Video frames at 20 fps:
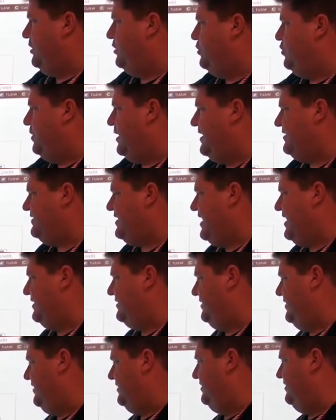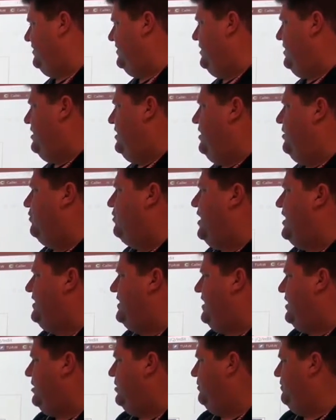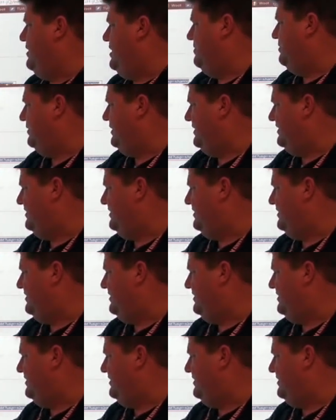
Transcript: who has access? Right now, people